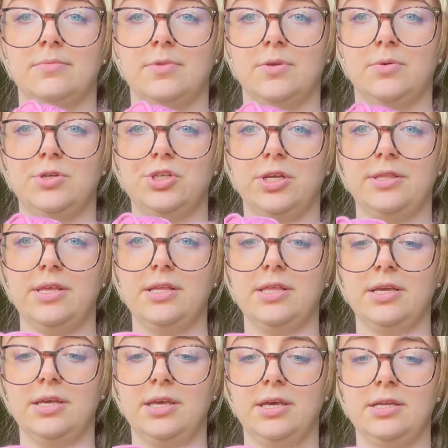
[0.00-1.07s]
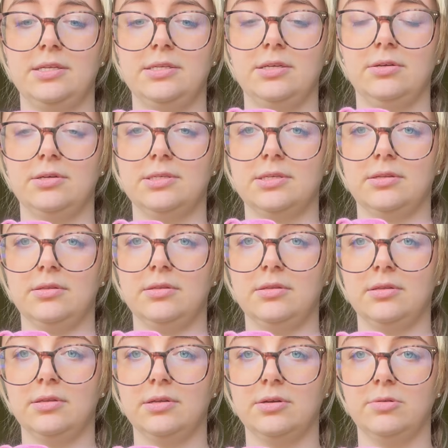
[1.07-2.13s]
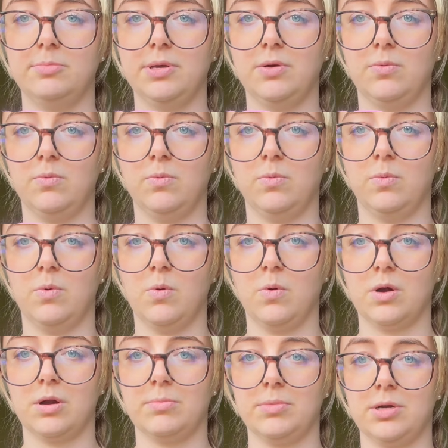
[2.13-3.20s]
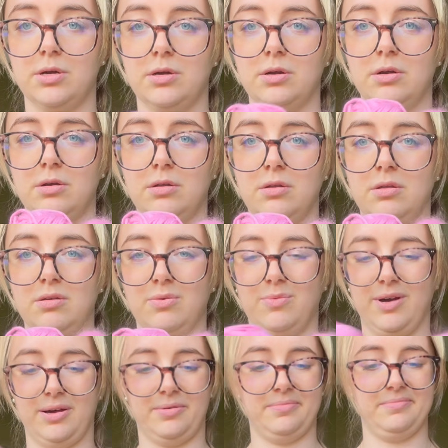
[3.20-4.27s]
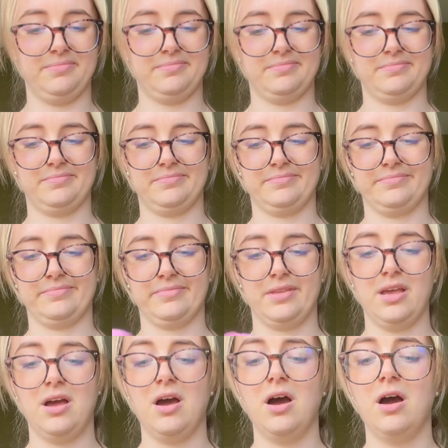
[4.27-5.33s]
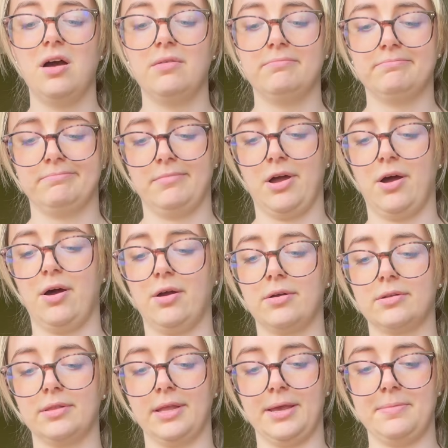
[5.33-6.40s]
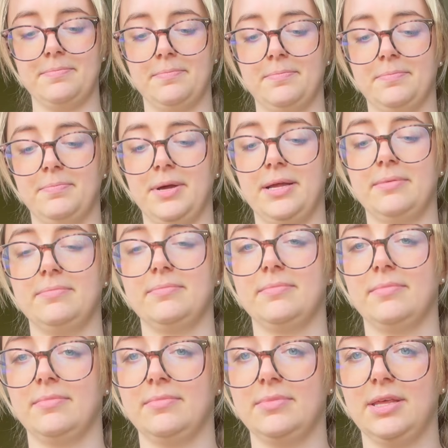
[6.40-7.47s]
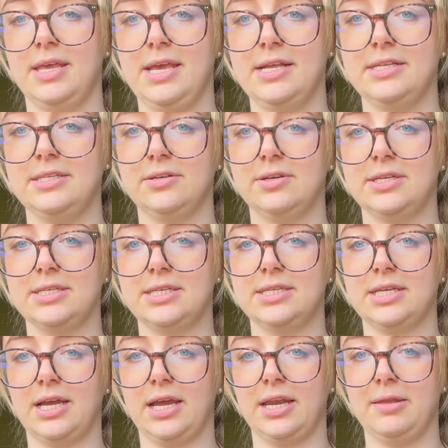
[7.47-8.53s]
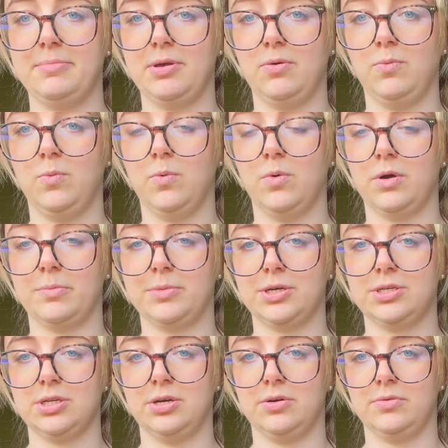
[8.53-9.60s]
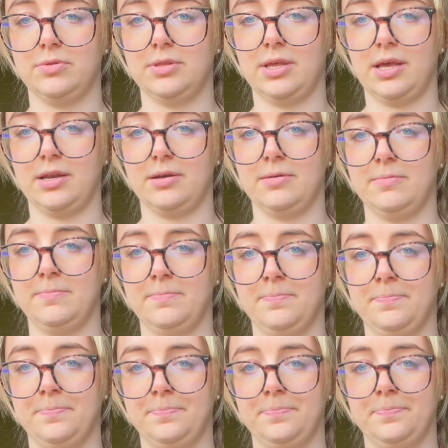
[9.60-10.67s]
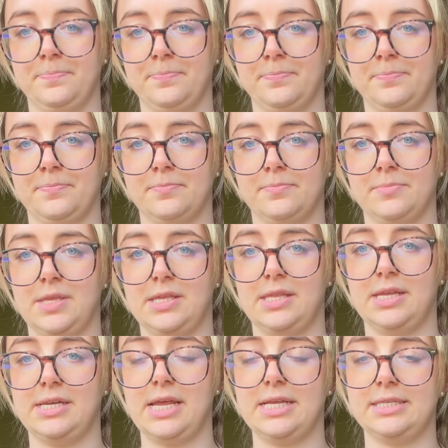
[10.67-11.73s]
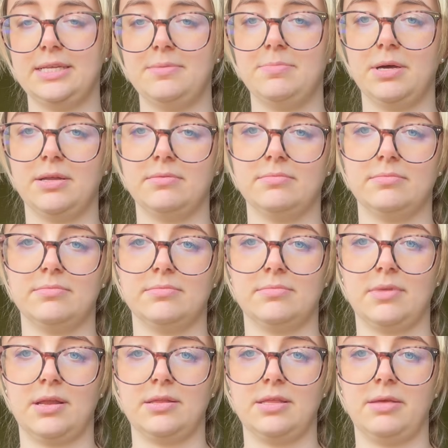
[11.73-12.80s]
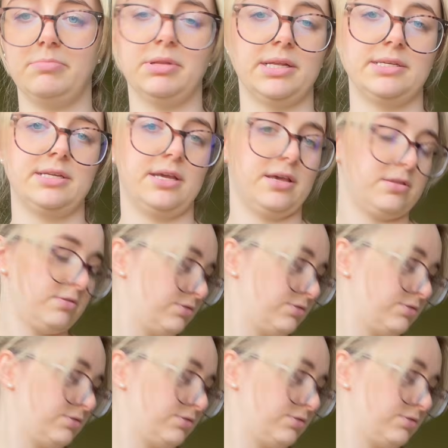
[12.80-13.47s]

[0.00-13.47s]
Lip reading: which I think the Kid Silk is a little bit warmer. Well, hardly, but the Kid Silk is a tiny bit warmer tone than the Daisy, but they blend together